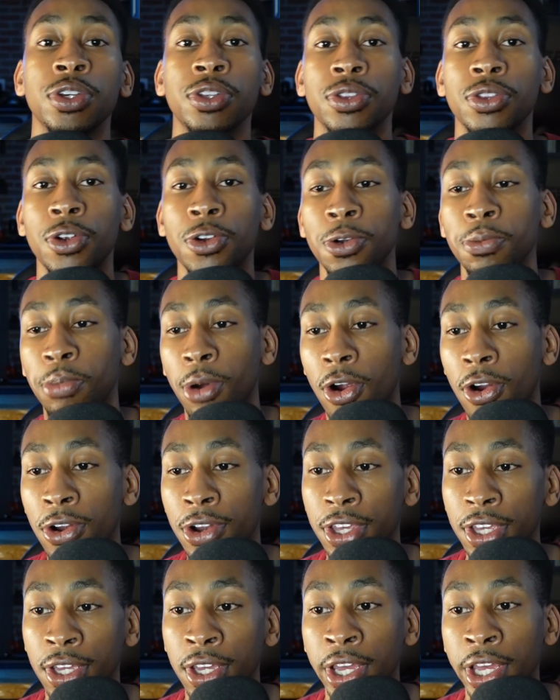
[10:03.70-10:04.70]
a third
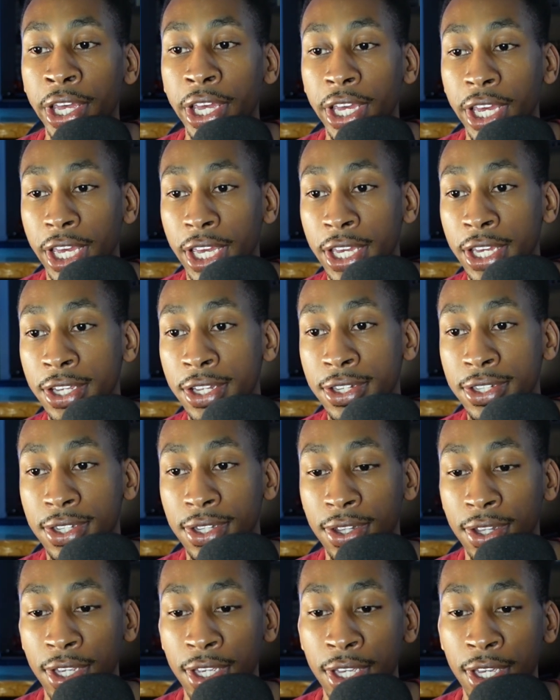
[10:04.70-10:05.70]
party
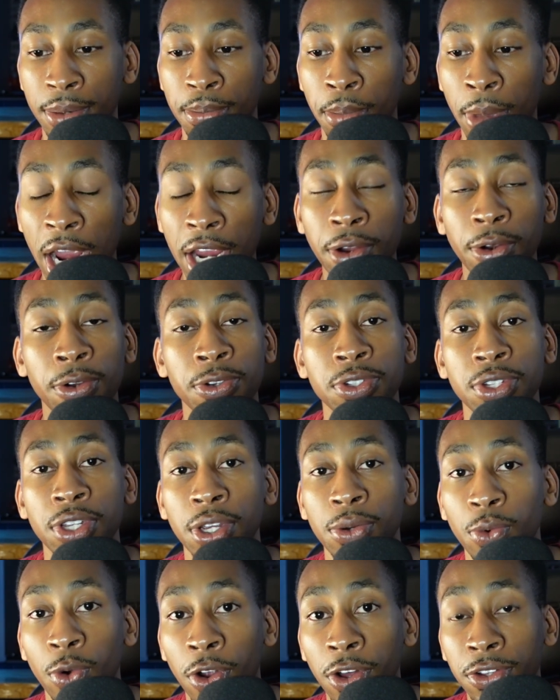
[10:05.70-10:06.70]
is the
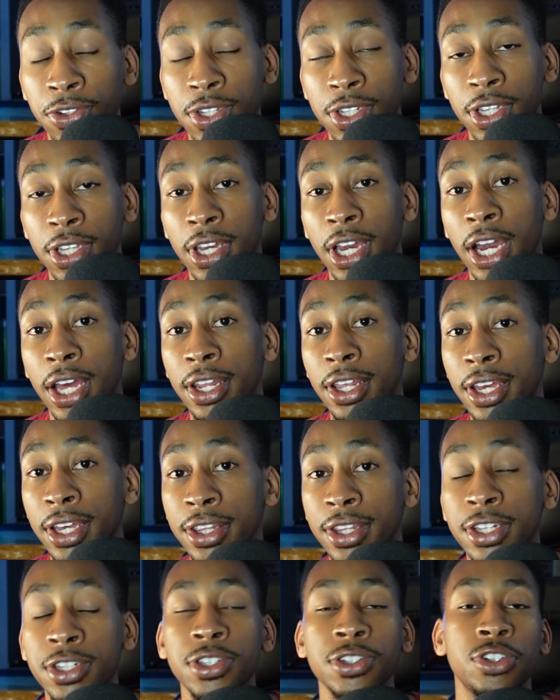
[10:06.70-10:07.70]
microsync royalty, and
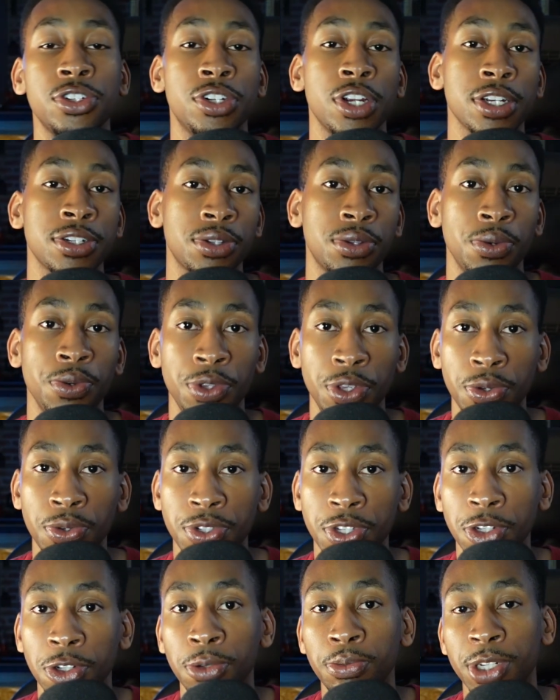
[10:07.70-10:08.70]
this is just through
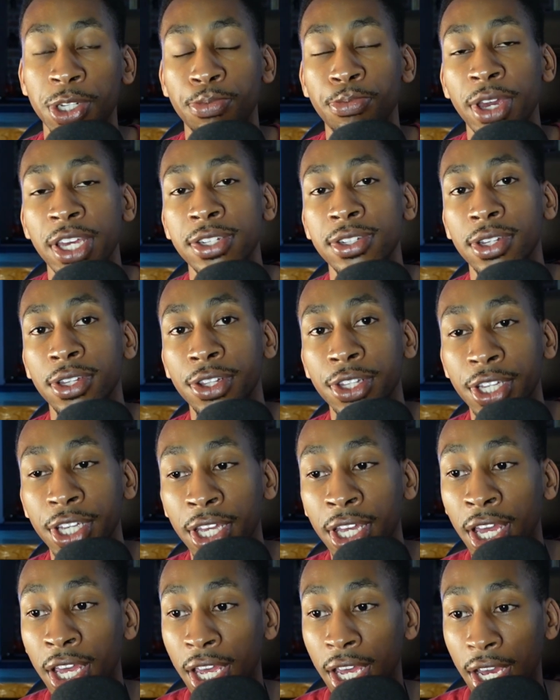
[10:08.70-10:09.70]
YouTube. It's basically
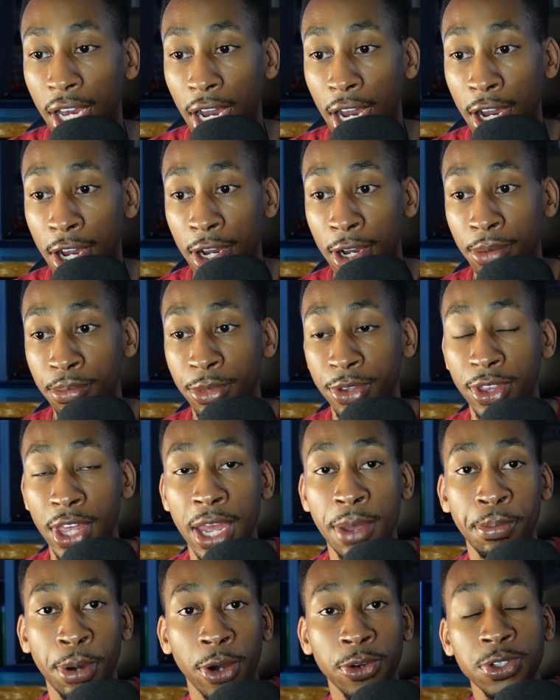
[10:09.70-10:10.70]
they
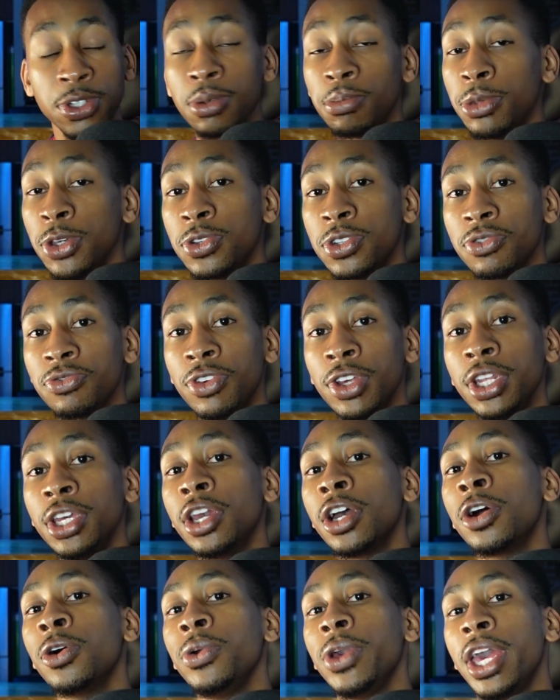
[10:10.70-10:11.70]
post a music
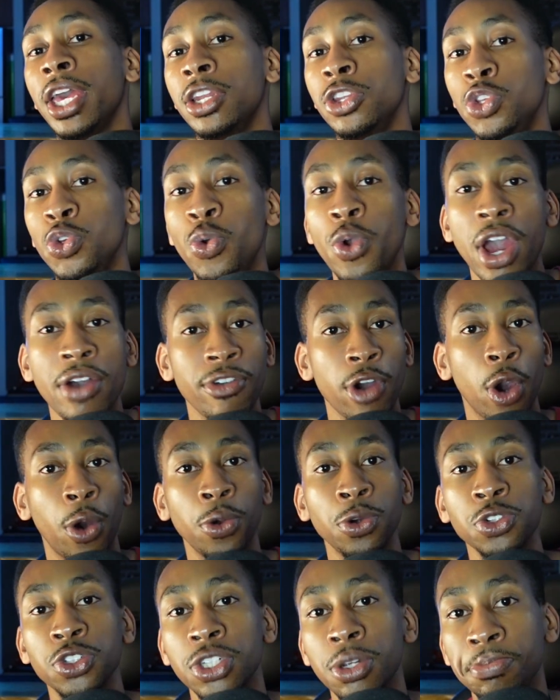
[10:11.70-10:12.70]
video and you have
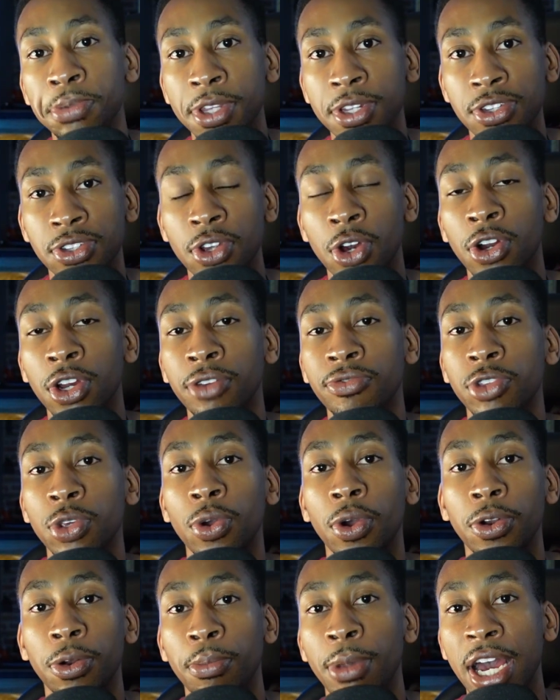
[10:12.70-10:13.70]
ownership in the song if you
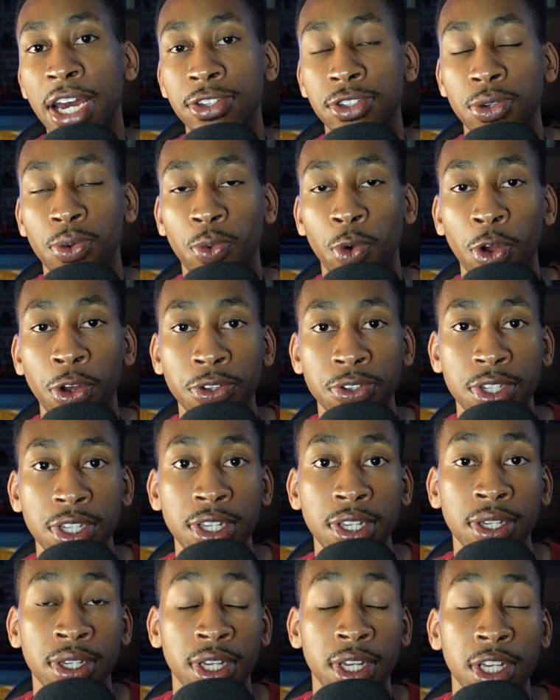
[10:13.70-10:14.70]
own a master
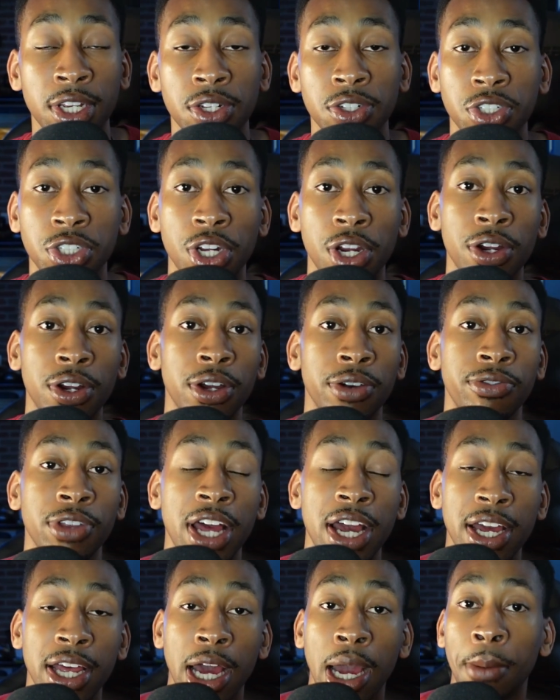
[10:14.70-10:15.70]
royalty share of
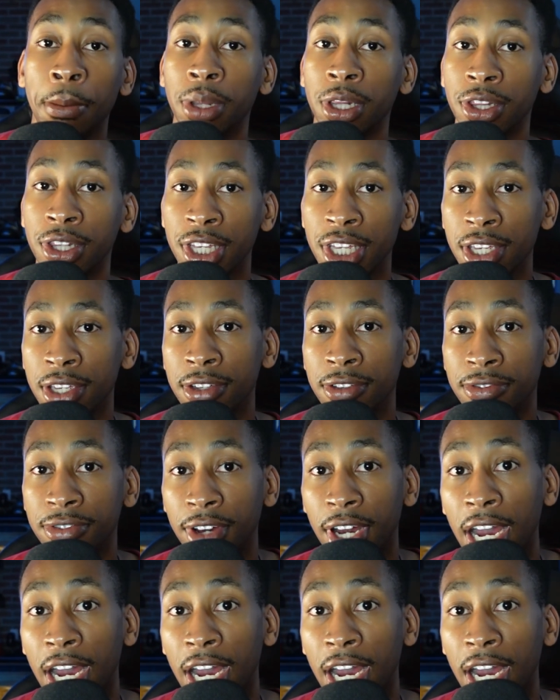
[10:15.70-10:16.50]
that, I believe.